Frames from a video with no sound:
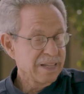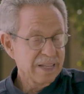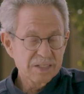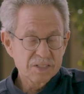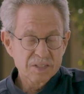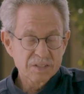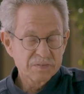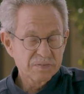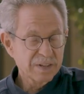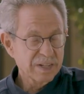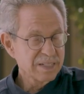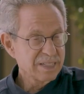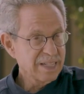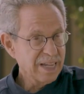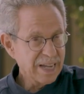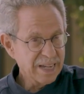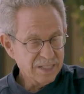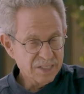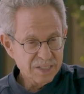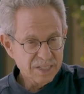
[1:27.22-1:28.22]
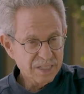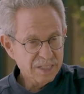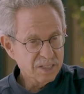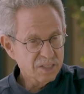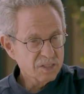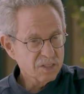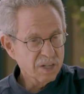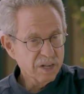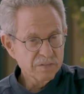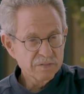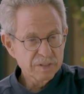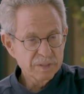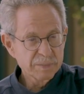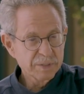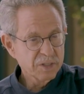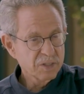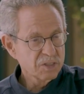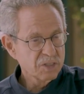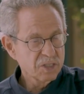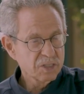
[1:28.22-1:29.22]
that's a fantastic discovery
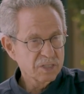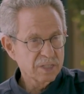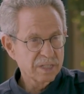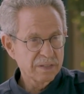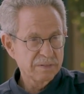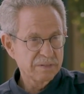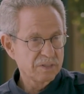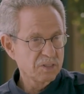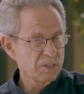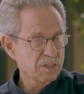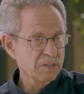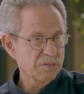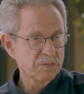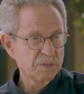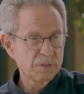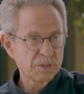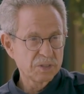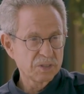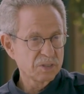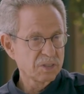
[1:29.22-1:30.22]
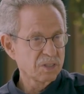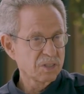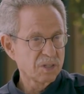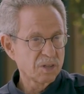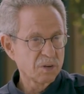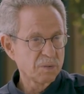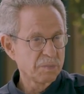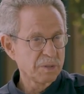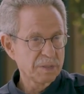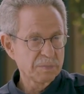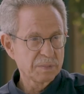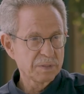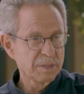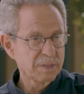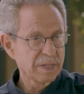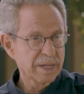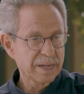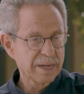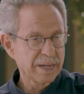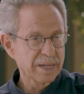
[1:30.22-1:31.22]
because just just a few years ago,
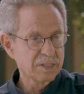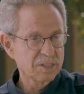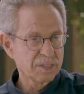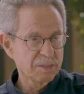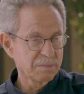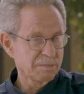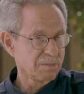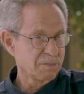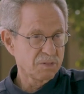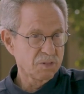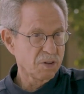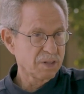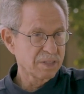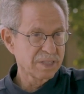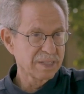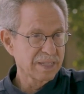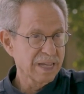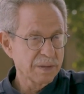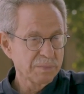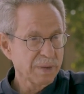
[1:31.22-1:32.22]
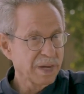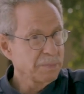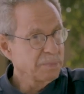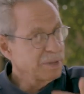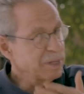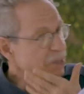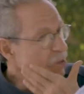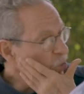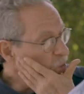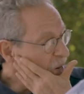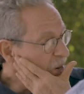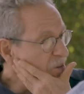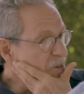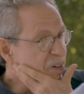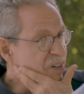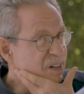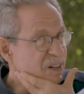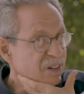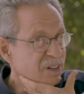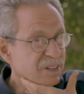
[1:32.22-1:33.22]
people had thought that that might be a rare
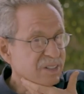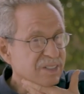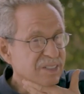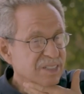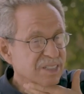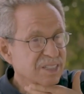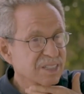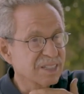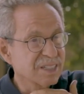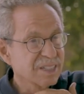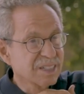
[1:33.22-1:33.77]
occurrence.